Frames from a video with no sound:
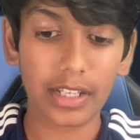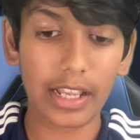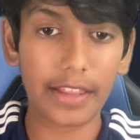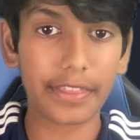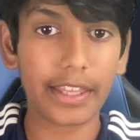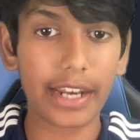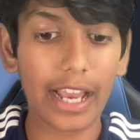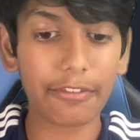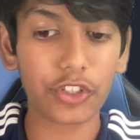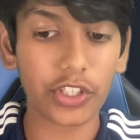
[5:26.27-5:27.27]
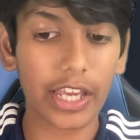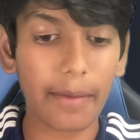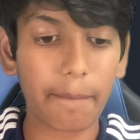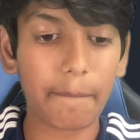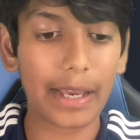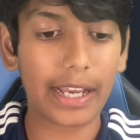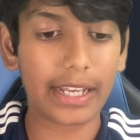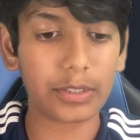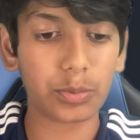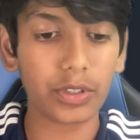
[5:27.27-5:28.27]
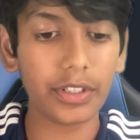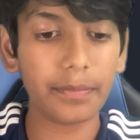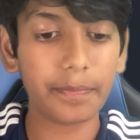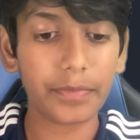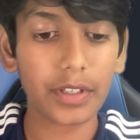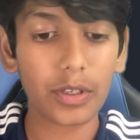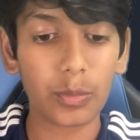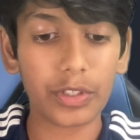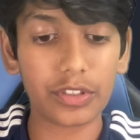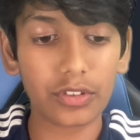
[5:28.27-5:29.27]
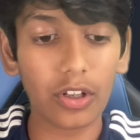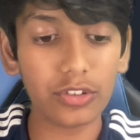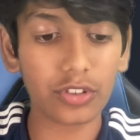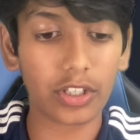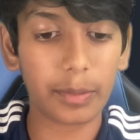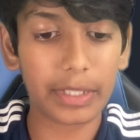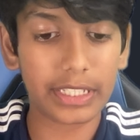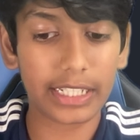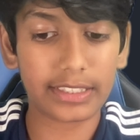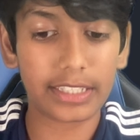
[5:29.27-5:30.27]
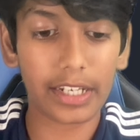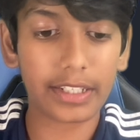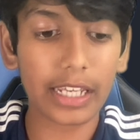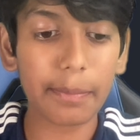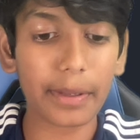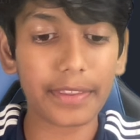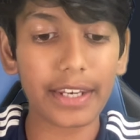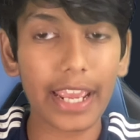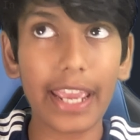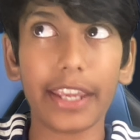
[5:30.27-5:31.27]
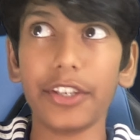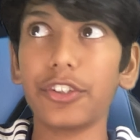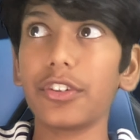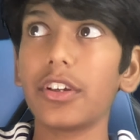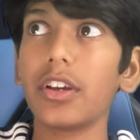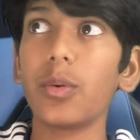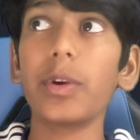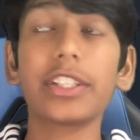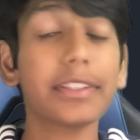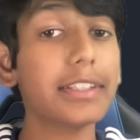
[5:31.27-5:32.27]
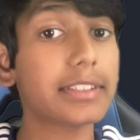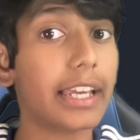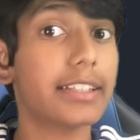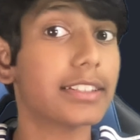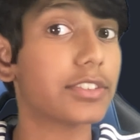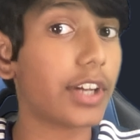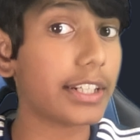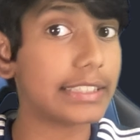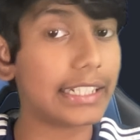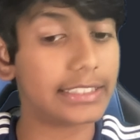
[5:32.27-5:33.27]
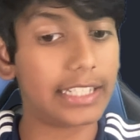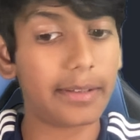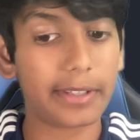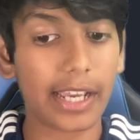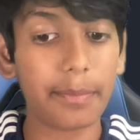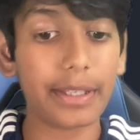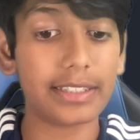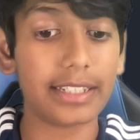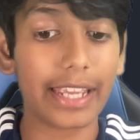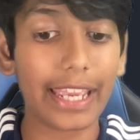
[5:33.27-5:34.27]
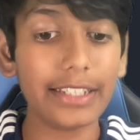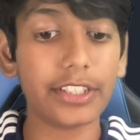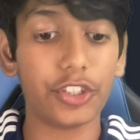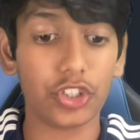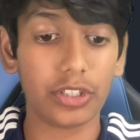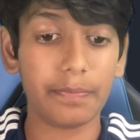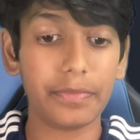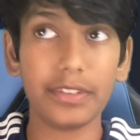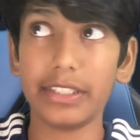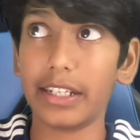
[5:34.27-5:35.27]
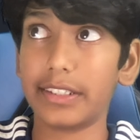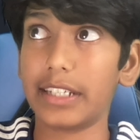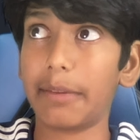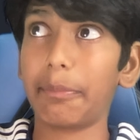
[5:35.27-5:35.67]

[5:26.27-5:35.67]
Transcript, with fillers: And then after that, password, which is also going to be a text data type, and then age, which in this case, it's not a text data type, it's an integer data type.